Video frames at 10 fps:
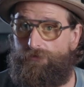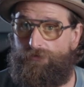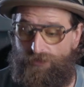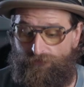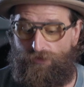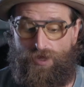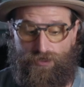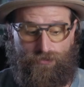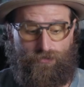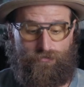You'd have a lot
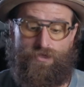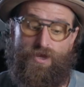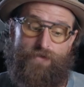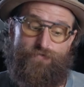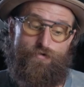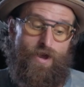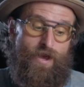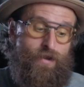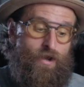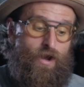of clothes. If you
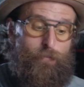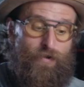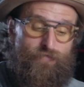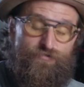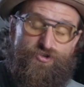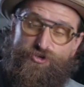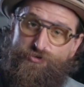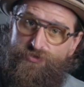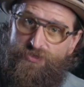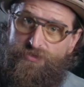had a pair of
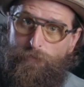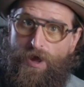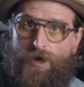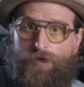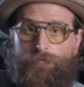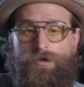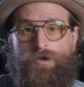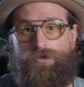shoes at the bottom,